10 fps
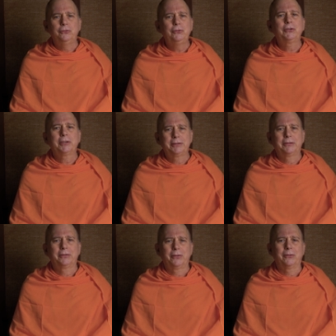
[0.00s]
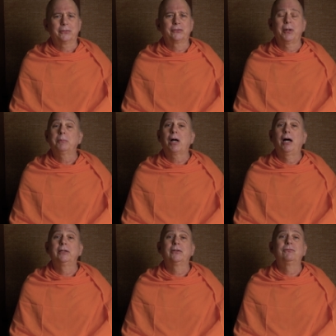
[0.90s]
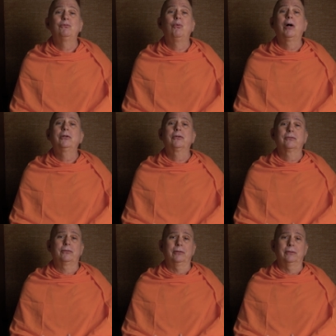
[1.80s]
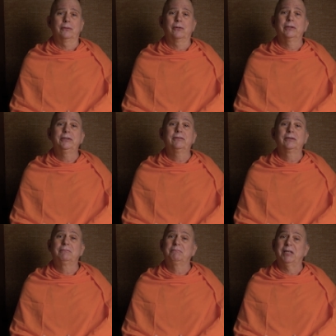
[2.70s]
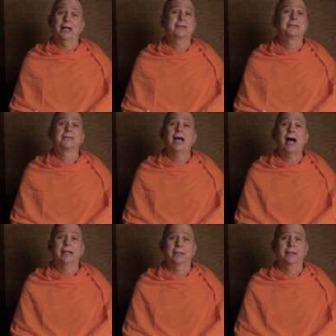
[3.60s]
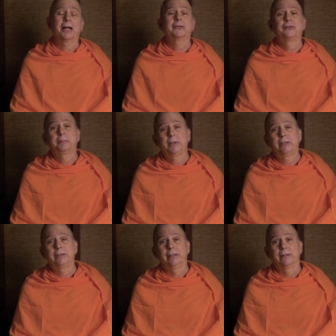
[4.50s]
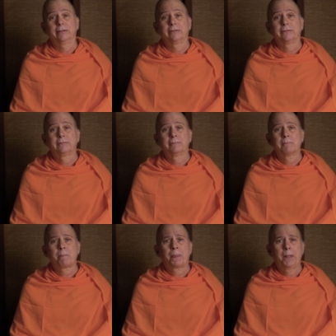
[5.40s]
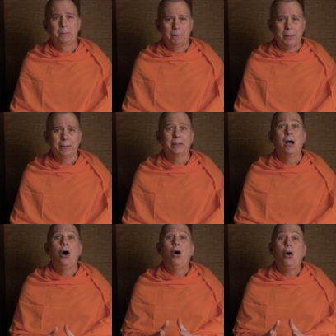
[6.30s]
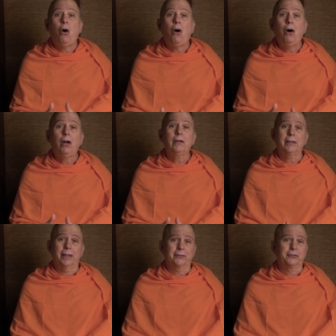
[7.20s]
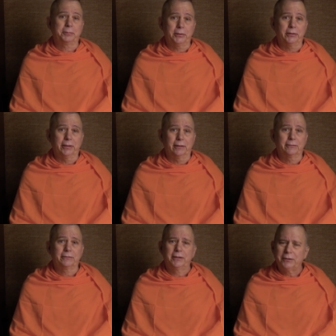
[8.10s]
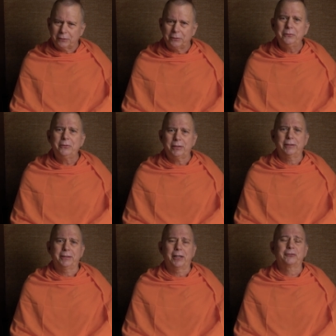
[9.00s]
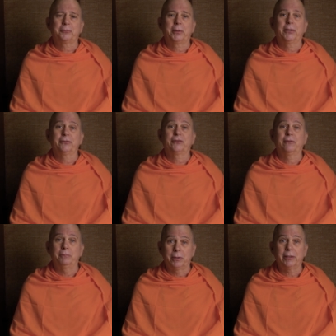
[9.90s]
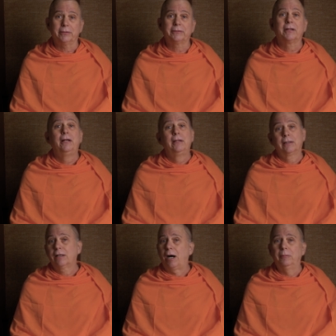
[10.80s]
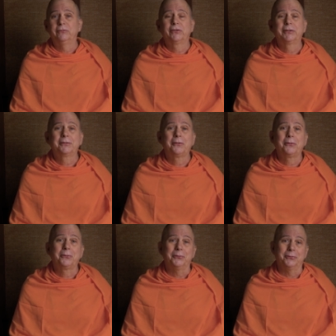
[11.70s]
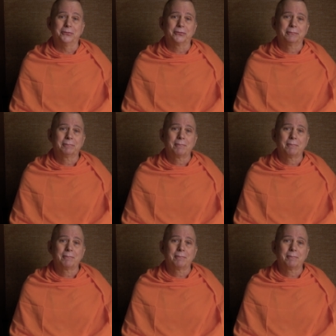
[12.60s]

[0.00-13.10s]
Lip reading: usually denotes some kind of wonderful or even ecstatic experience. But all experience, including the experience of bliss, comes and goes.